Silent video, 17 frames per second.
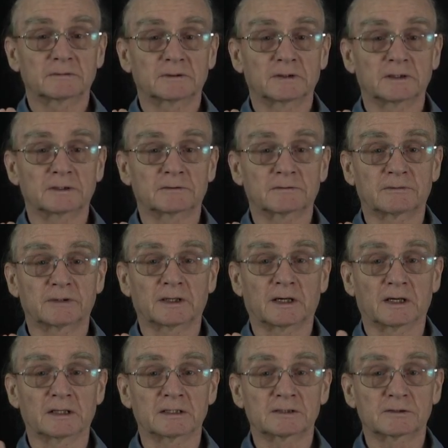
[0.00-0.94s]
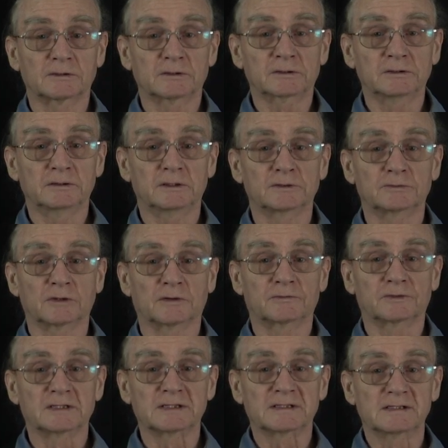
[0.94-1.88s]
and they are uncertain, and you
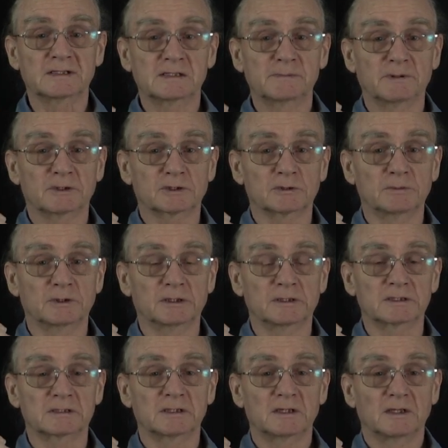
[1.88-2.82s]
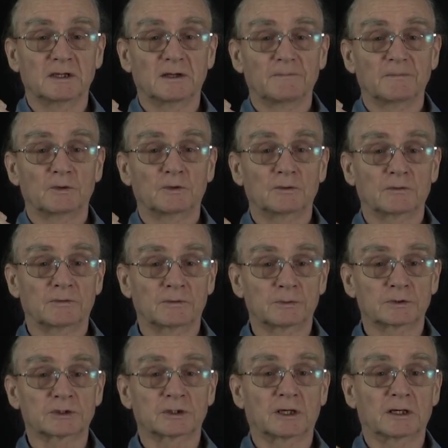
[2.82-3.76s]
have distance measurements
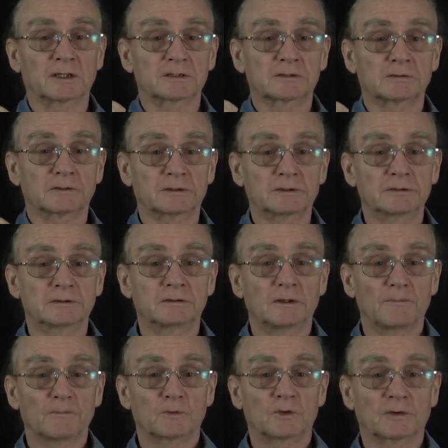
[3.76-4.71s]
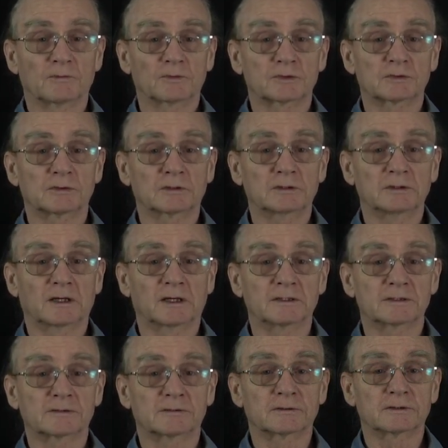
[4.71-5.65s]
which are uncertain, you have a certain
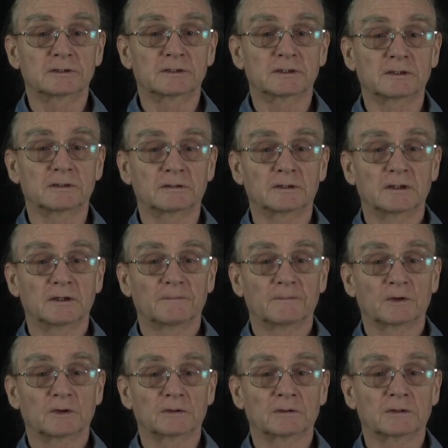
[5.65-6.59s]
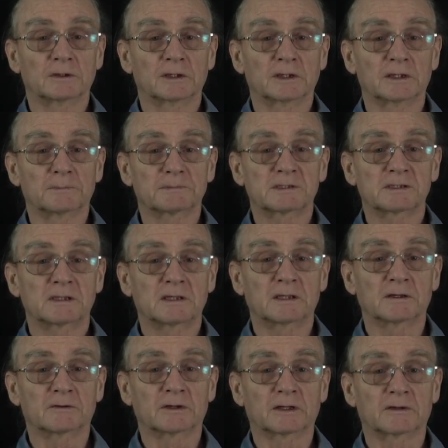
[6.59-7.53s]
uncertainty ellipse
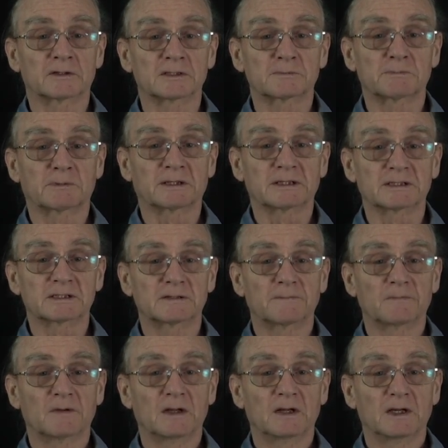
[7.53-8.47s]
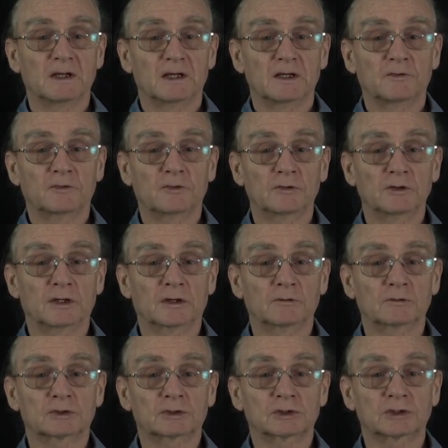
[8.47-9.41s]
here at this place. If you
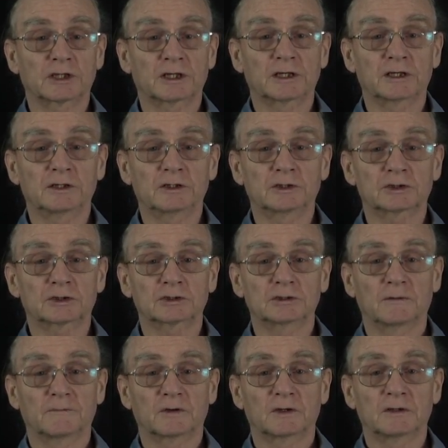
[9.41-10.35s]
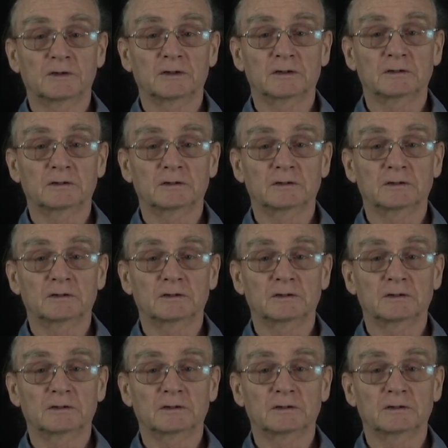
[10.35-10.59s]
now change in